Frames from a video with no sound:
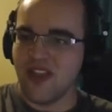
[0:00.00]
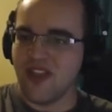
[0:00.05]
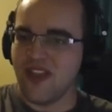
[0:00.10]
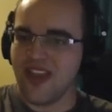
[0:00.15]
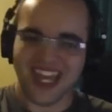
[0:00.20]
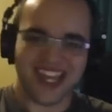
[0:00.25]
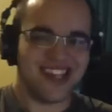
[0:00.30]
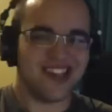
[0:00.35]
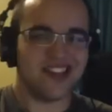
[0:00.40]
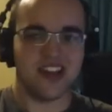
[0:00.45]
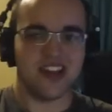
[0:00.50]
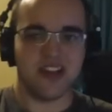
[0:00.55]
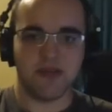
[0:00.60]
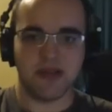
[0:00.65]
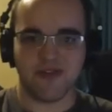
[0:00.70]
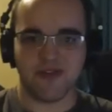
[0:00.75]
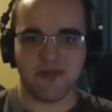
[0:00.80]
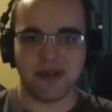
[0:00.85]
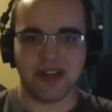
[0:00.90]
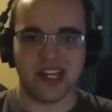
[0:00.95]
that is gonna
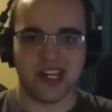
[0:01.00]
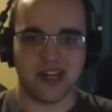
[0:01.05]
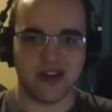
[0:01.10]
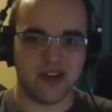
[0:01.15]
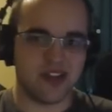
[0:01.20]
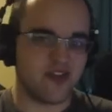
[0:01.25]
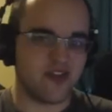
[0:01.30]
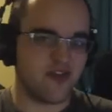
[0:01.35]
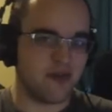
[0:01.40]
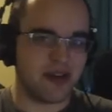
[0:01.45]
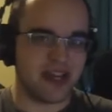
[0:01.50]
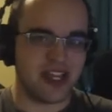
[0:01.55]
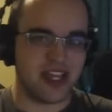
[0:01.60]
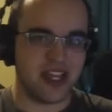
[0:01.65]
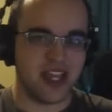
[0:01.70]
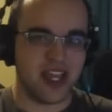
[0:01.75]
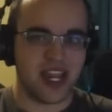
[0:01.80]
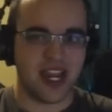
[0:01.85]
be it for my take on this, everybody.